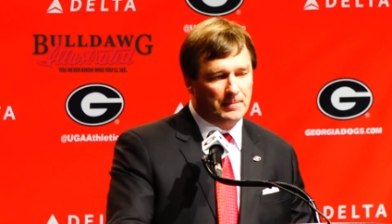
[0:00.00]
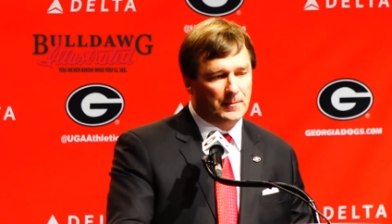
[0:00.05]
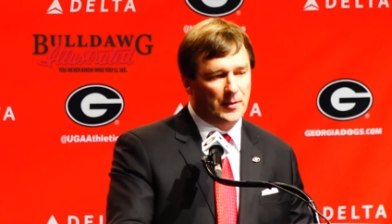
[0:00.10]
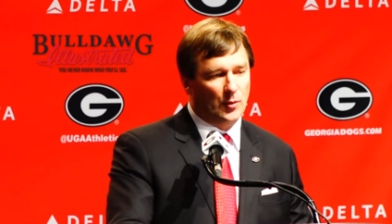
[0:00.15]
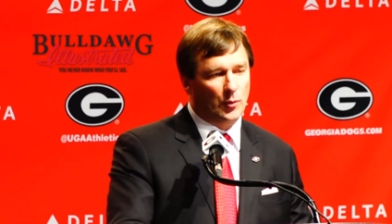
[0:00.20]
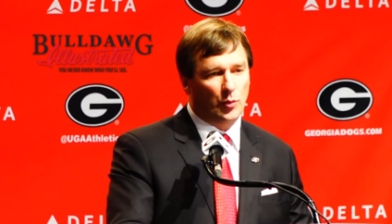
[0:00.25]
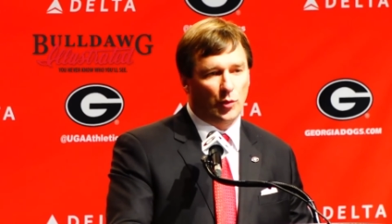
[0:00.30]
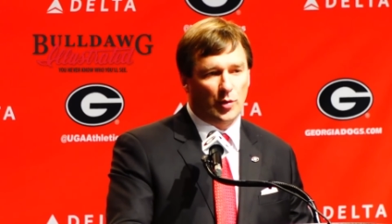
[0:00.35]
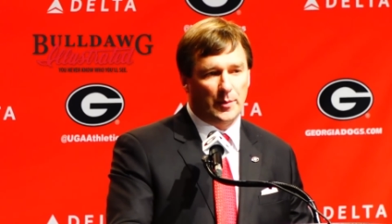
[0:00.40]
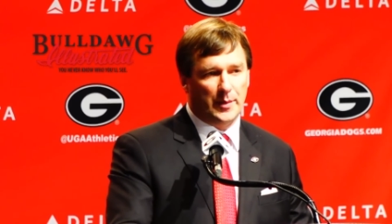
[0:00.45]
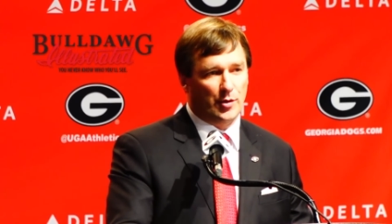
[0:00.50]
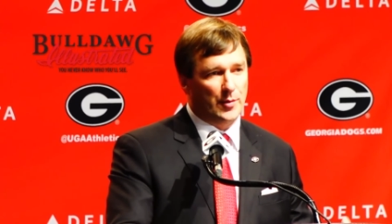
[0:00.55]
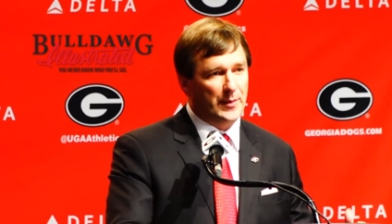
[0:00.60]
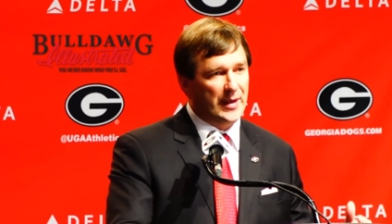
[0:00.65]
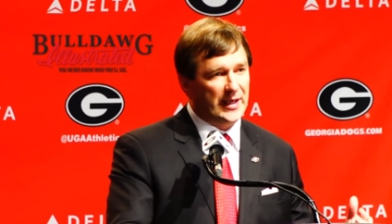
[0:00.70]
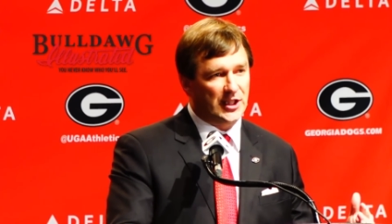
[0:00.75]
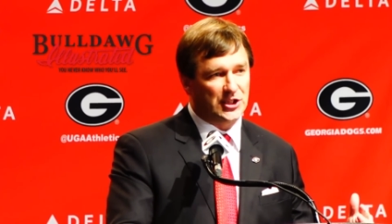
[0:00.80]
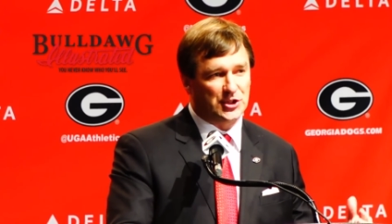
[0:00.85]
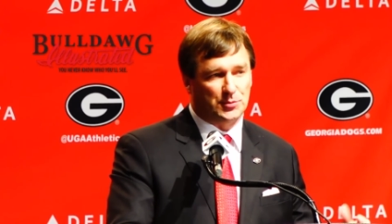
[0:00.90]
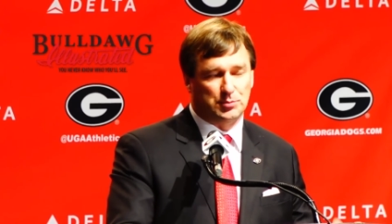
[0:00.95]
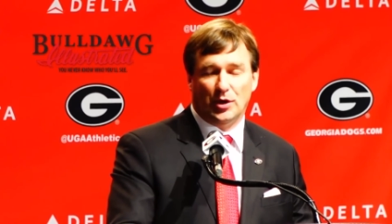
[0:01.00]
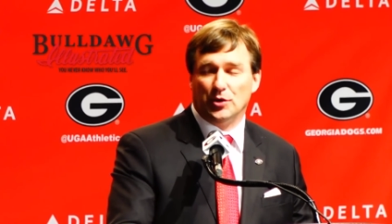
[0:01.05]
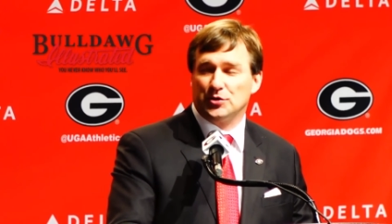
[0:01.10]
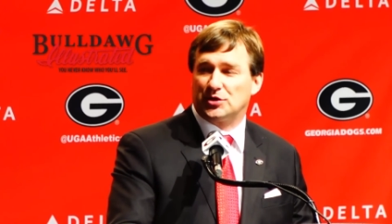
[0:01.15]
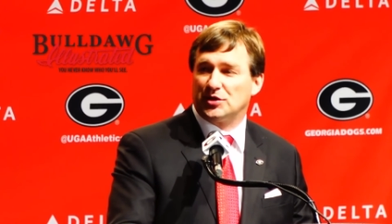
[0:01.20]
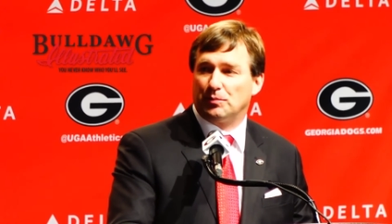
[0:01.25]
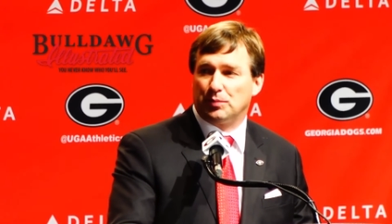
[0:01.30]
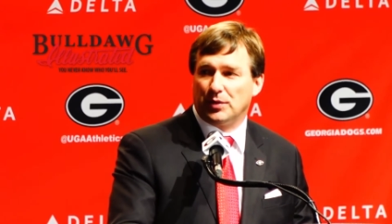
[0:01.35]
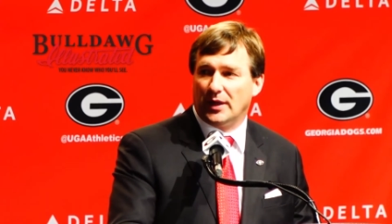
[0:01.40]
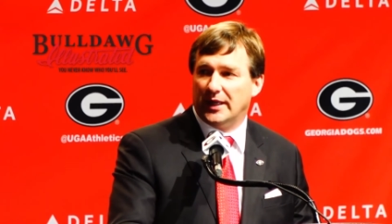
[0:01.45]
But we want to be able to make
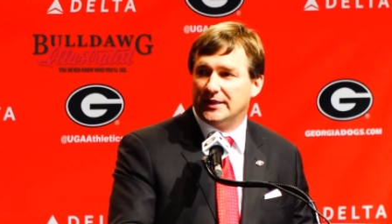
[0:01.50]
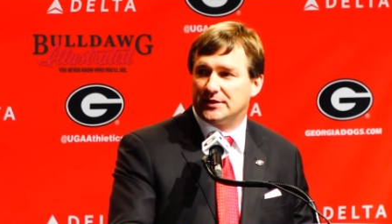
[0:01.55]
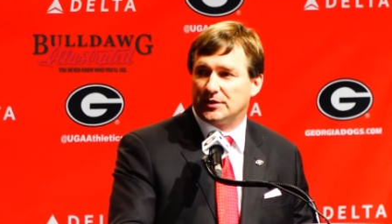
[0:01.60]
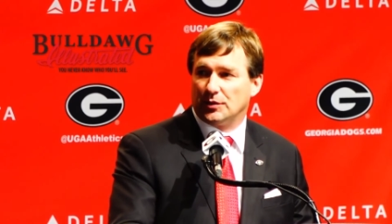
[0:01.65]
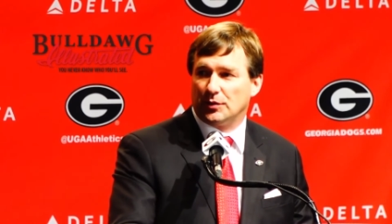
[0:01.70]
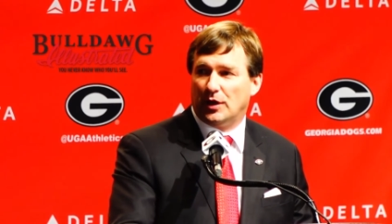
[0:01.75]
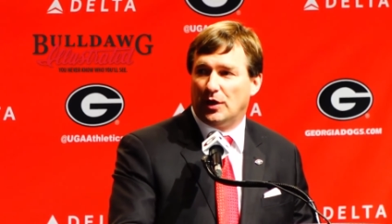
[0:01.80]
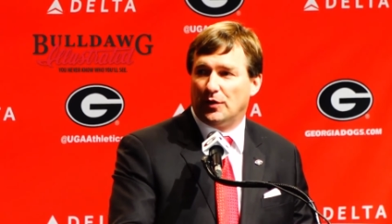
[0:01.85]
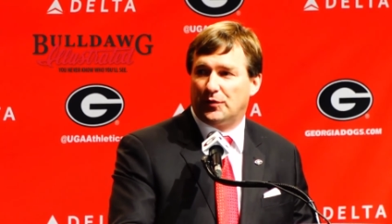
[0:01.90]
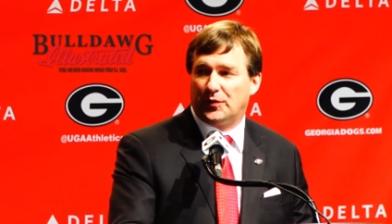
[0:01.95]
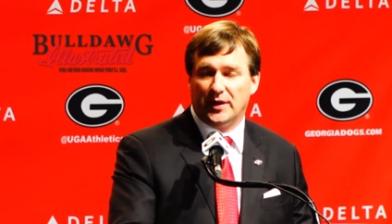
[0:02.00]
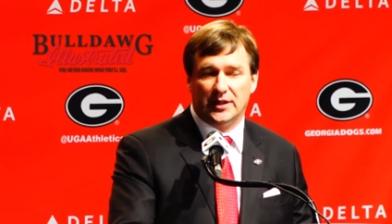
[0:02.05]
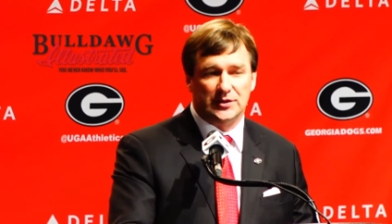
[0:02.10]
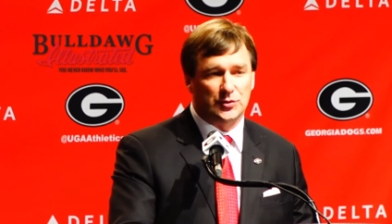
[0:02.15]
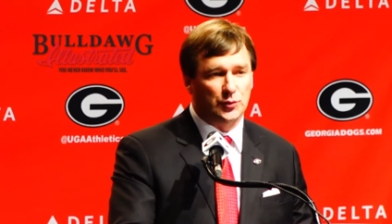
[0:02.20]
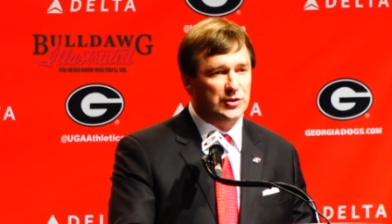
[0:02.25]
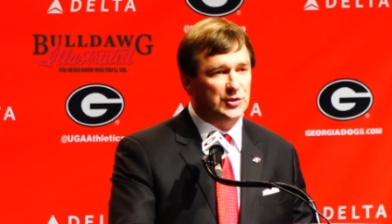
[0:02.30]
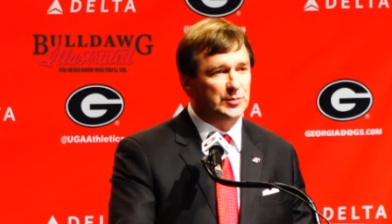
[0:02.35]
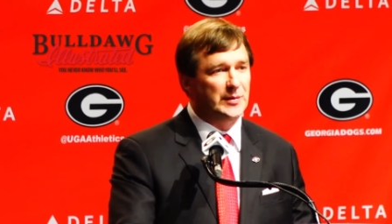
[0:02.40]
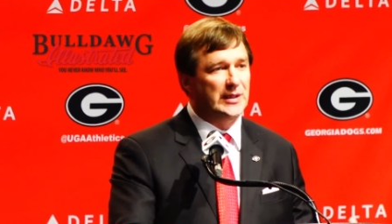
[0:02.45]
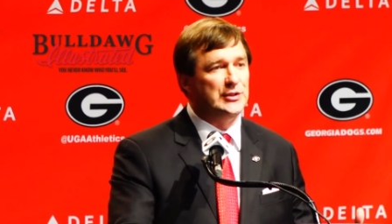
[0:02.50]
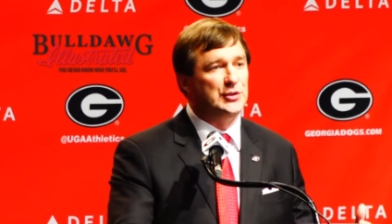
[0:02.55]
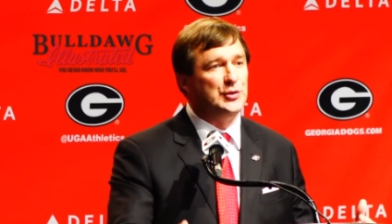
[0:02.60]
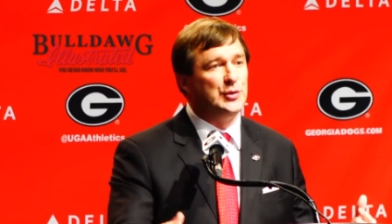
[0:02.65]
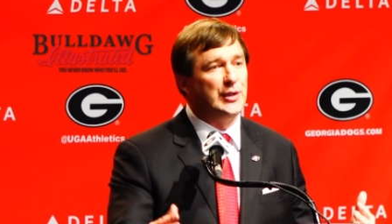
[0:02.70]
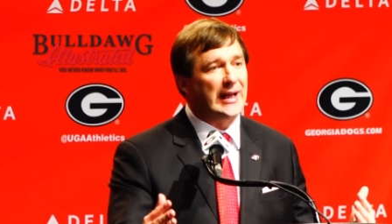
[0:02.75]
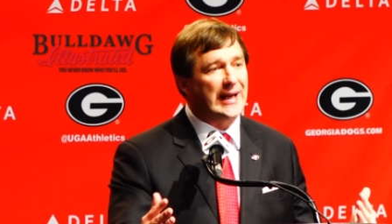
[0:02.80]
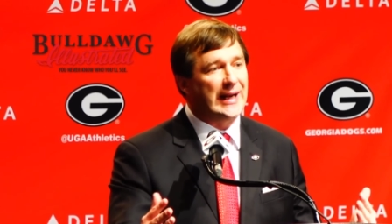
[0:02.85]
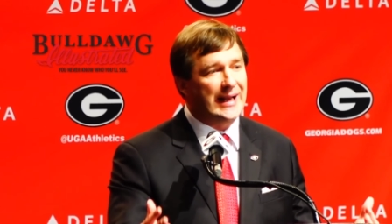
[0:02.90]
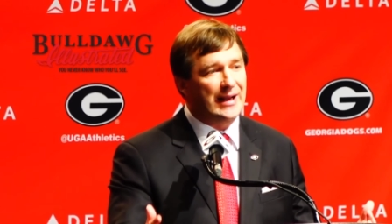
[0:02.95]
explosive plays on offense, which means you
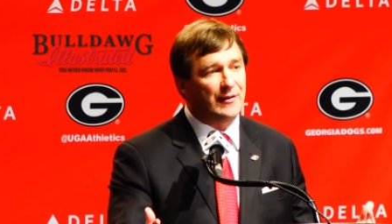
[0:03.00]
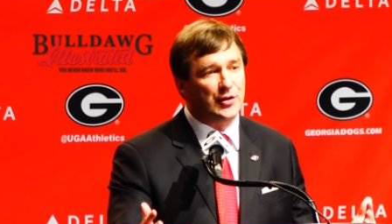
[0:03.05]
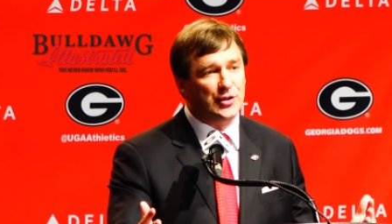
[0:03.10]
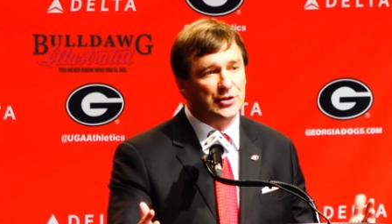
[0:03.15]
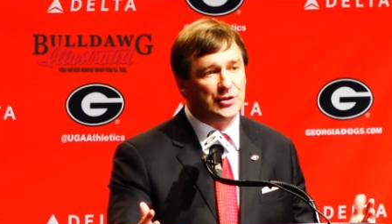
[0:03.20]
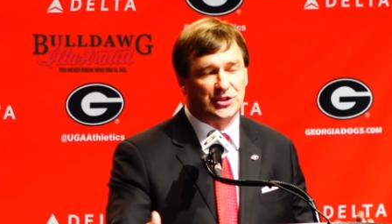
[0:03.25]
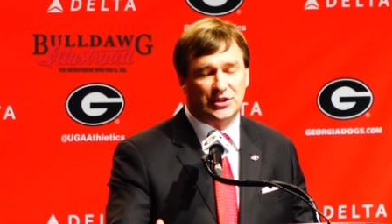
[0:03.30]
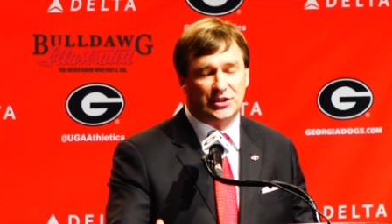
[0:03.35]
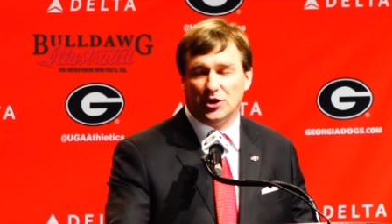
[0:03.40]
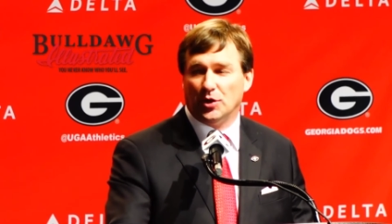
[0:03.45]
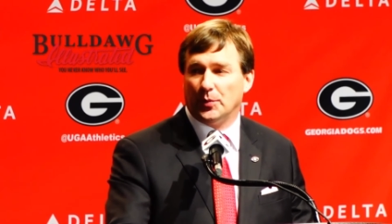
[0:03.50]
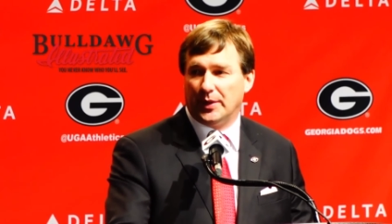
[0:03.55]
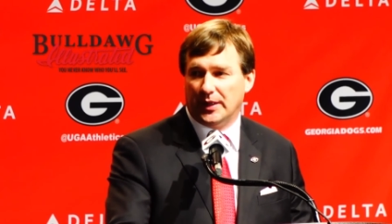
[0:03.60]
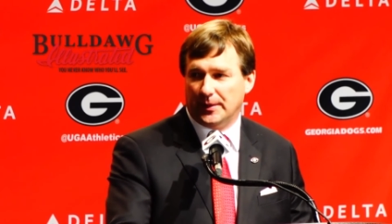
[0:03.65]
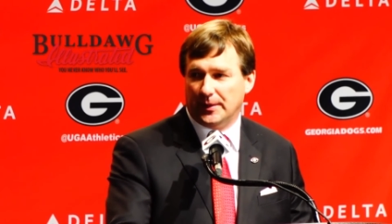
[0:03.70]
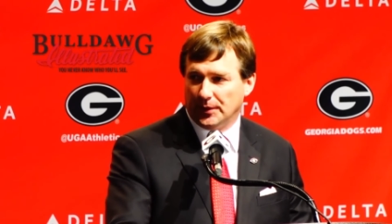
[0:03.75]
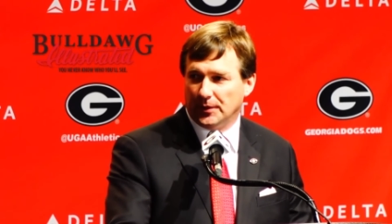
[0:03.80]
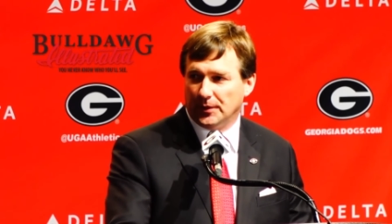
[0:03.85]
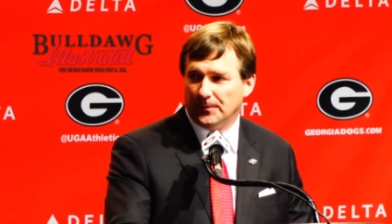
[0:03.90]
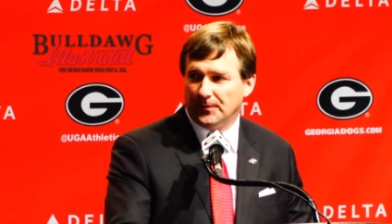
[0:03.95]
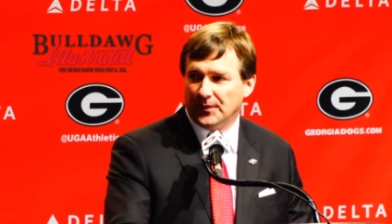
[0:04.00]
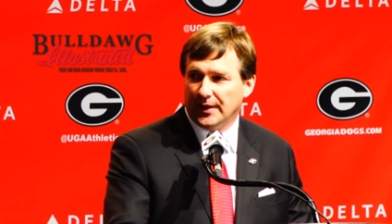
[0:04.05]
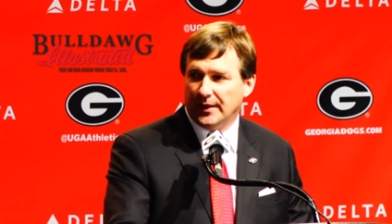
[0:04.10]
got to have good skill people.